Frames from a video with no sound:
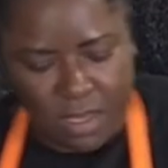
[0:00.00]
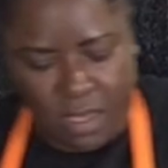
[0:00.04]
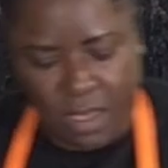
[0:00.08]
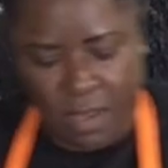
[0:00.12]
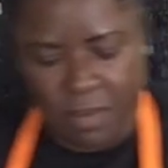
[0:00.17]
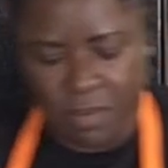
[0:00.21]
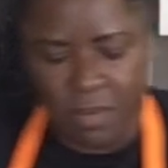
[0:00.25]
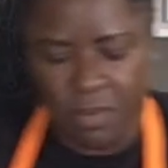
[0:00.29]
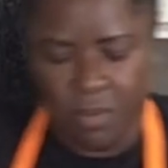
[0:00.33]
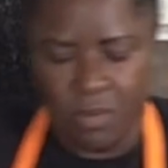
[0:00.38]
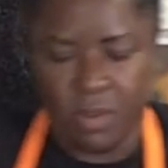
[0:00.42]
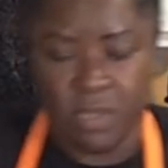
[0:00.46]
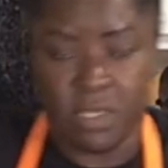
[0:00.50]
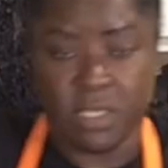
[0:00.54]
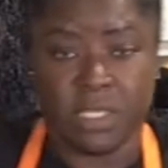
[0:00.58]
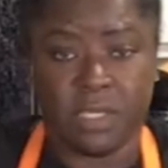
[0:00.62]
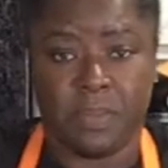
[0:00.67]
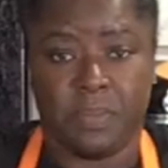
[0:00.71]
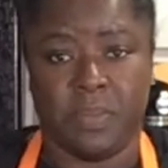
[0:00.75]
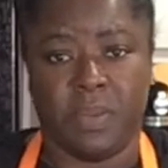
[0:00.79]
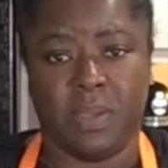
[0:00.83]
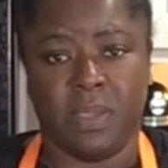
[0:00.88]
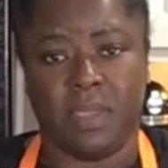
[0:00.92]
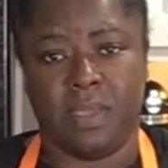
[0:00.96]
I'm going to
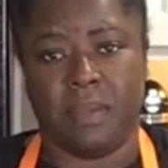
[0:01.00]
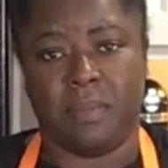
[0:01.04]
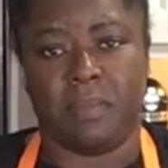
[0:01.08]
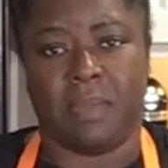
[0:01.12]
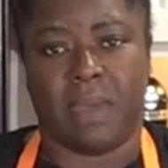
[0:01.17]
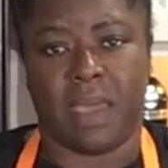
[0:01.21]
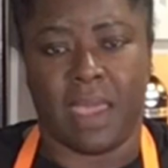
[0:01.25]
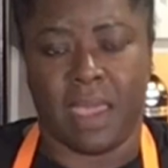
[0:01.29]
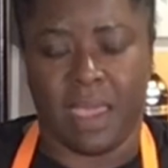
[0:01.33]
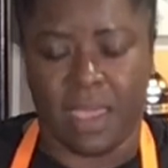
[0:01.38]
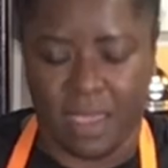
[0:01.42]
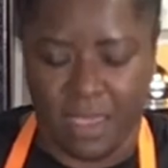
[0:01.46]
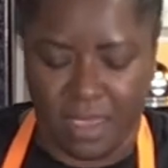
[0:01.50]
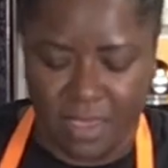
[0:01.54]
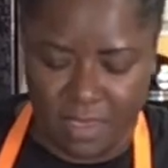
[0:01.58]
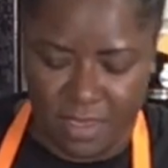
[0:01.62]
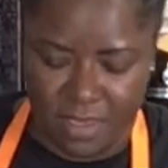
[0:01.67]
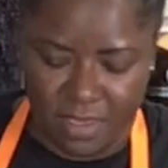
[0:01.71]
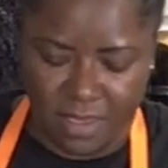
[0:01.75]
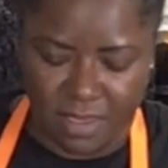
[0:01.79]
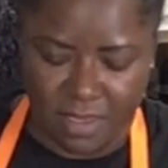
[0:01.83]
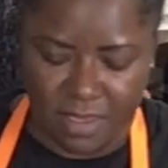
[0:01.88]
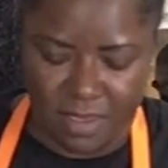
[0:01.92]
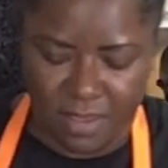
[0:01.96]
put my
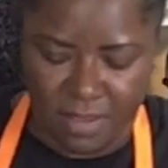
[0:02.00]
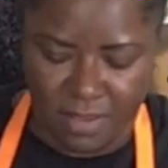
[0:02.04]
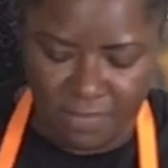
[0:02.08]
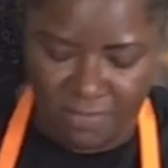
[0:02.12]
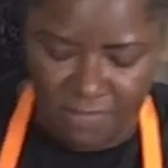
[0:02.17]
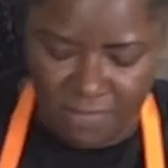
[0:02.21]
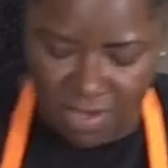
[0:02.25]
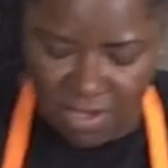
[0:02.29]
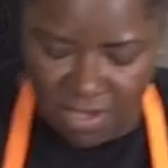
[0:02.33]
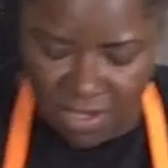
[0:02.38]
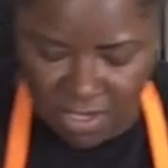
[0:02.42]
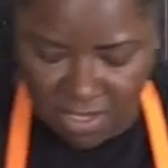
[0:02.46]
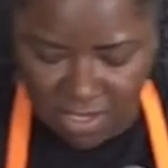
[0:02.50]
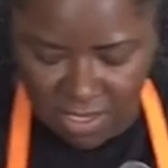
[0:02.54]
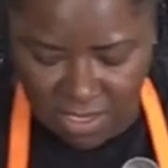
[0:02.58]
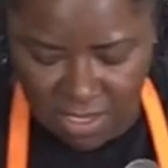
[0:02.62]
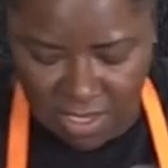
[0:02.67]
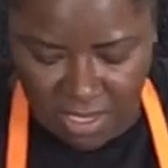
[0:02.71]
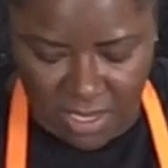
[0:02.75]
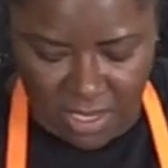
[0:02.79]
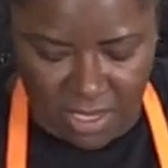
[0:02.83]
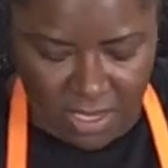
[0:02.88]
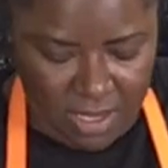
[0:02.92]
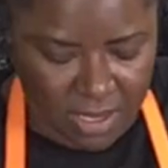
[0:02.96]
vanilla
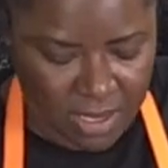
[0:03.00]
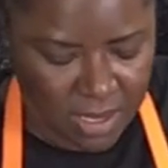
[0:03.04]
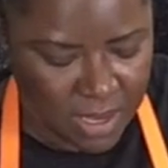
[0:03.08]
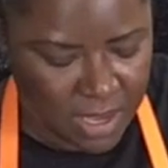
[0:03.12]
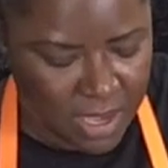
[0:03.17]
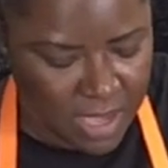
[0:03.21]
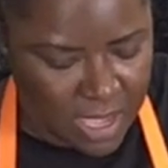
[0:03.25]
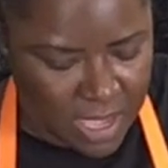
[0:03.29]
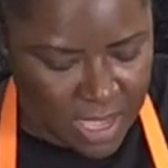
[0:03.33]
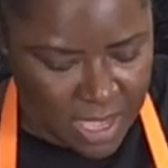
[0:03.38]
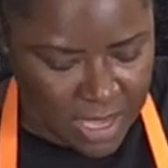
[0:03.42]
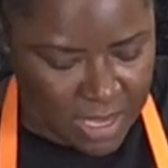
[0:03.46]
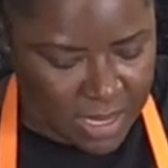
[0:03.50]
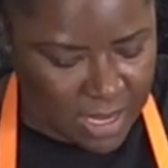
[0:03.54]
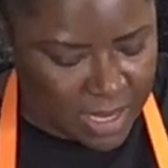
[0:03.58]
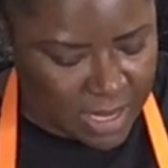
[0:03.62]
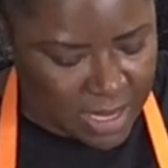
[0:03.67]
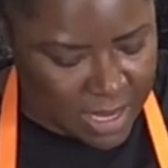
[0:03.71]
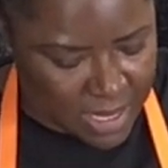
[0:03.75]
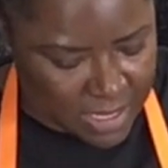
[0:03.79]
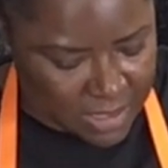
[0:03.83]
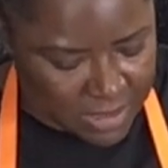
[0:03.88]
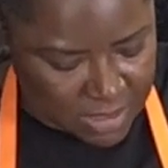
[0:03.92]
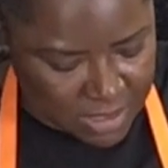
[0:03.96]
in, and I
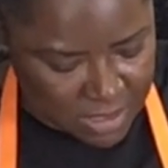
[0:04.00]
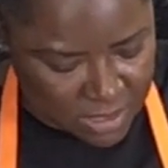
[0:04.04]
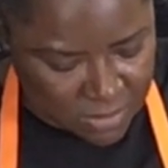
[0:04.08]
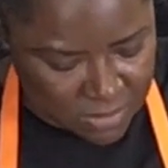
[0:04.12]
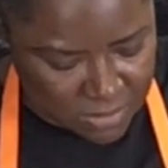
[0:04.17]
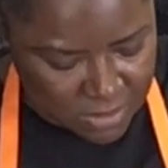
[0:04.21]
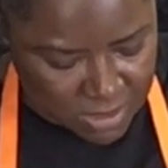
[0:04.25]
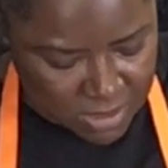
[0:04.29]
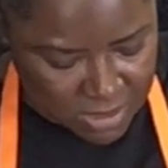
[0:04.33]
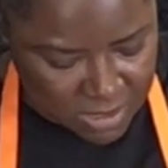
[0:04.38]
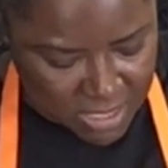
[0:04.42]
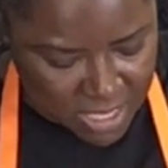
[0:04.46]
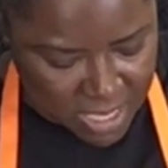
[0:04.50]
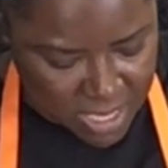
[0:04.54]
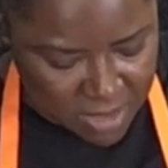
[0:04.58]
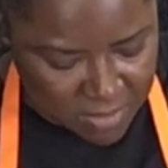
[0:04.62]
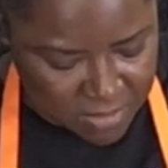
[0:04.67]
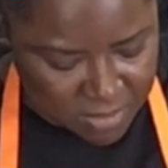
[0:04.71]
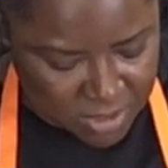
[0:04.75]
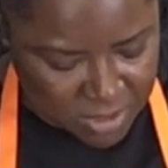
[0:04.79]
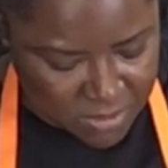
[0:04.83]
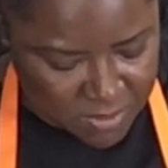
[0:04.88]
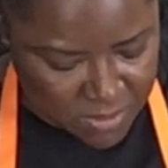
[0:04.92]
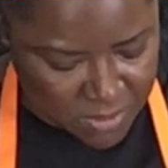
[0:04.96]
like to use a
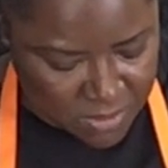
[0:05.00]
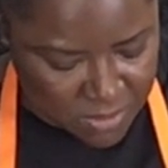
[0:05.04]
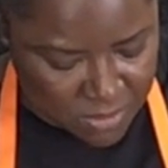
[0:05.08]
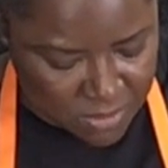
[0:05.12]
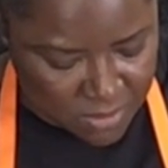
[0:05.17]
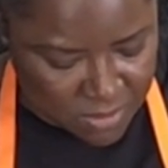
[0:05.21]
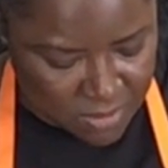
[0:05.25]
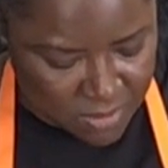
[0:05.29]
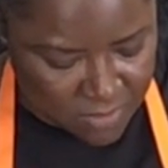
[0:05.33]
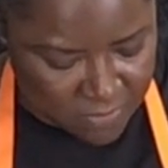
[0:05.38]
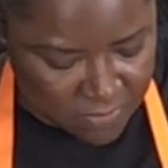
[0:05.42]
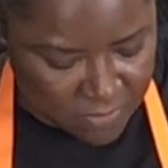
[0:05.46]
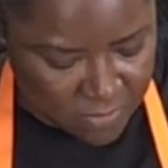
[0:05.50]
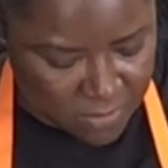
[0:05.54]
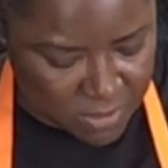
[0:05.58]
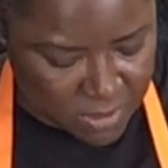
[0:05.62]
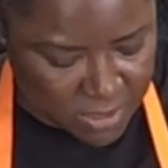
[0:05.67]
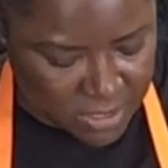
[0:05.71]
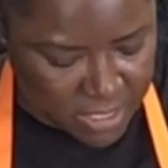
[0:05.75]
full